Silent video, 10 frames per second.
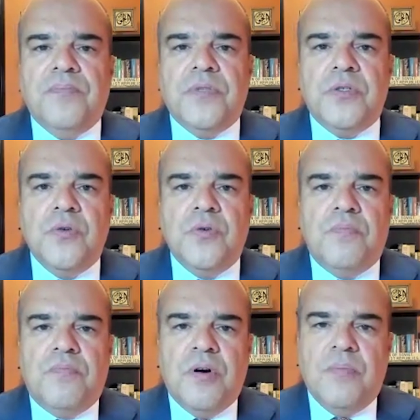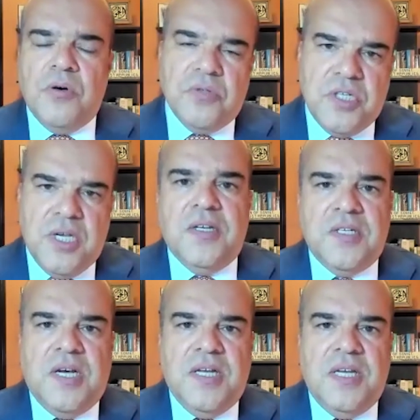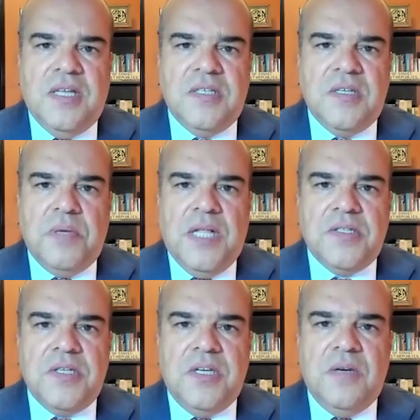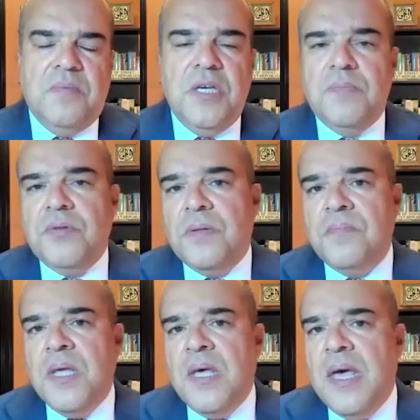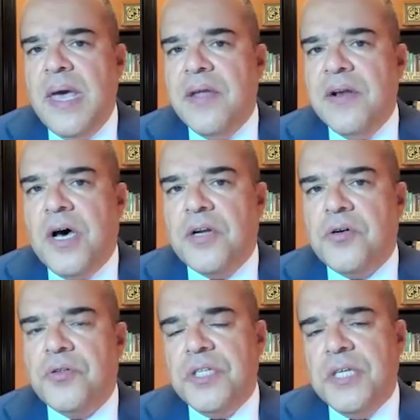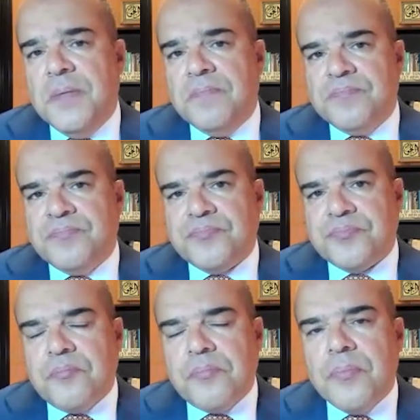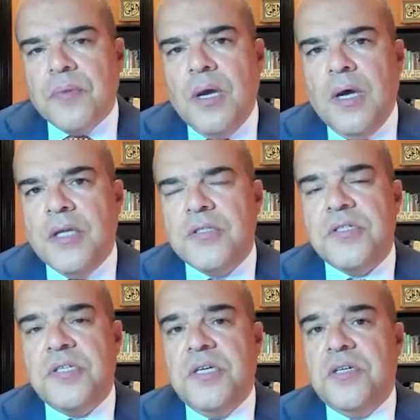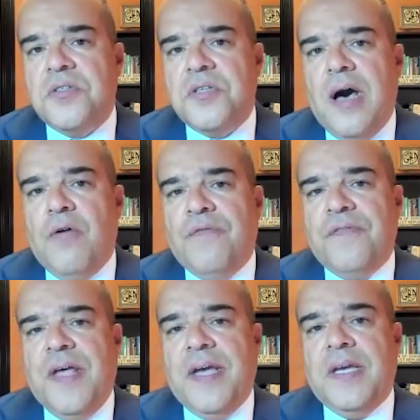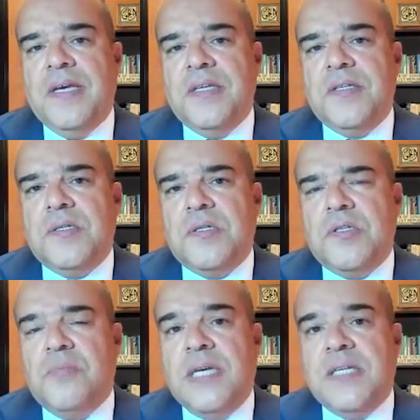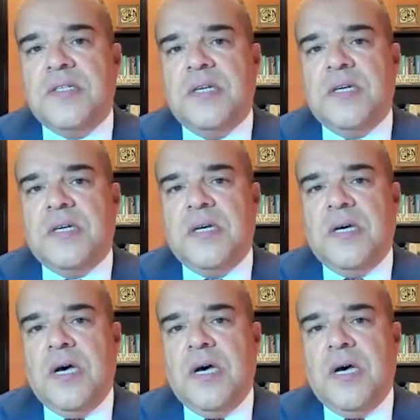to promote genocide against the Palestinian people, and not only to seek to outflank his domestic